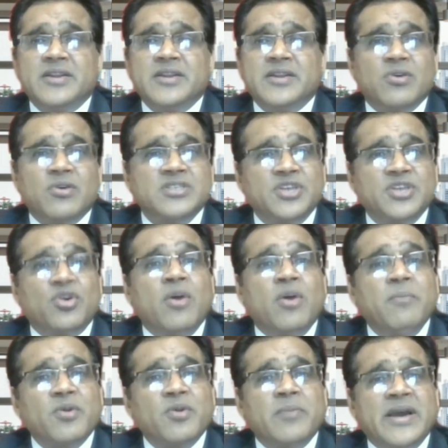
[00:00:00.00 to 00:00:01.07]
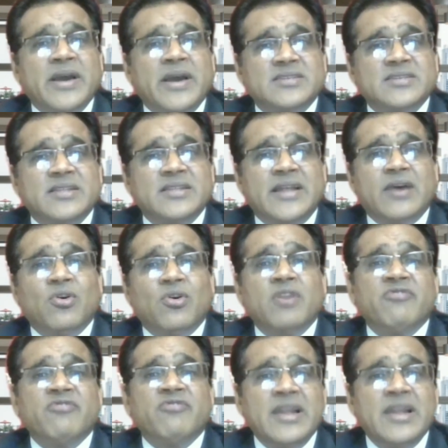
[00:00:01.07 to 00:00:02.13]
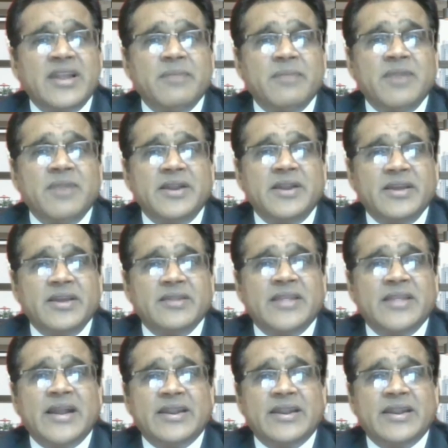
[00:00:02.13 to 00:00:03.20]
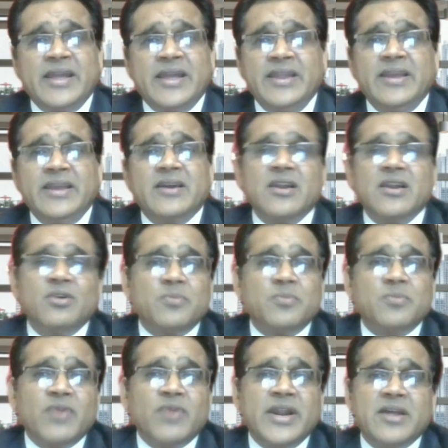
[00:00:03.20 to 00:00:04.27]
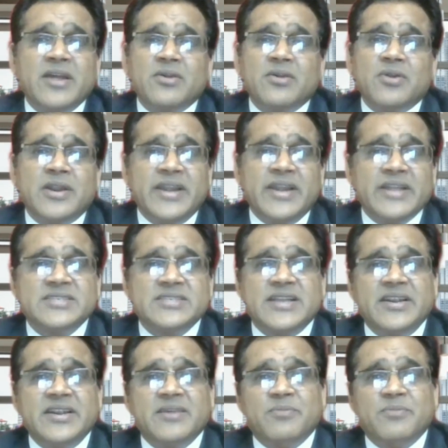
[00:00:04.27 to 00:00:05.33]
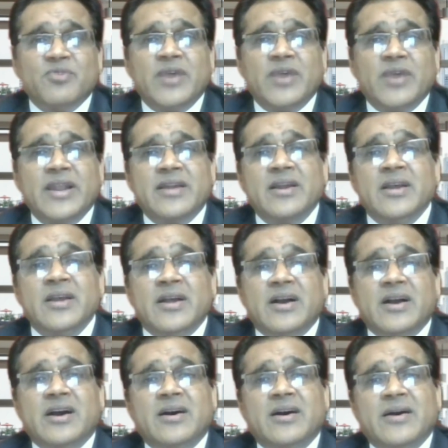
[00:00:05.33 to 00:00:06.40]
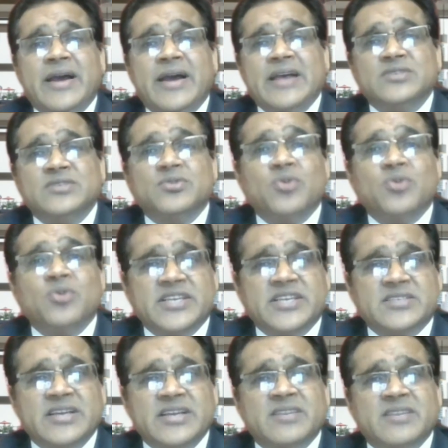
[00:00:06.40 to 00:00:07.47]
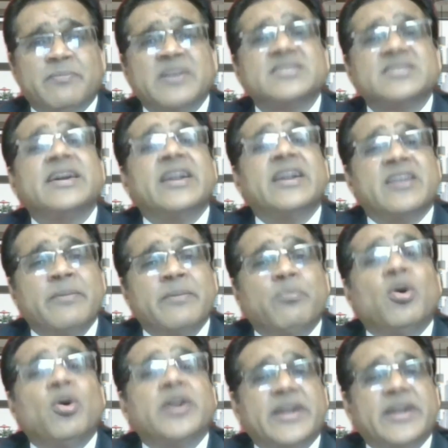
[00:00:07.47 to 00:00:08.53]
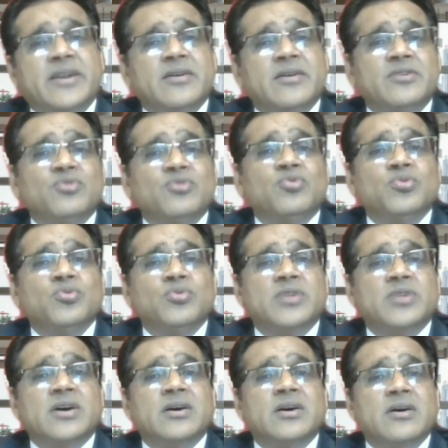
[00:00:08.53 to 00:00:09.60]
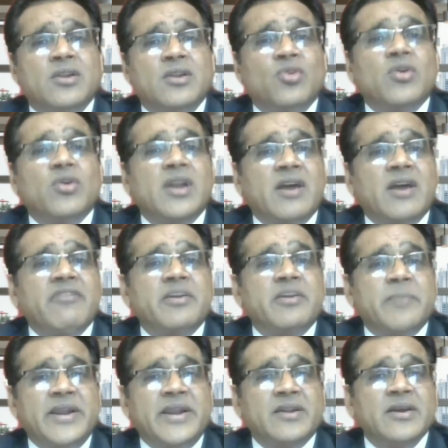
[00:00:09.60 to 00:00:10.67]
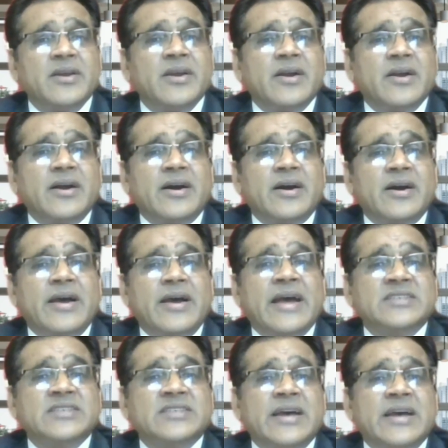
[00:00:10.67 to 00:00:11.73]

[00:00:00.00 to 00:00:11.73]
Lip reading: technology compromise or vulnerability that any cloud provider or a data center provider has noticed, it must get reported to the local government as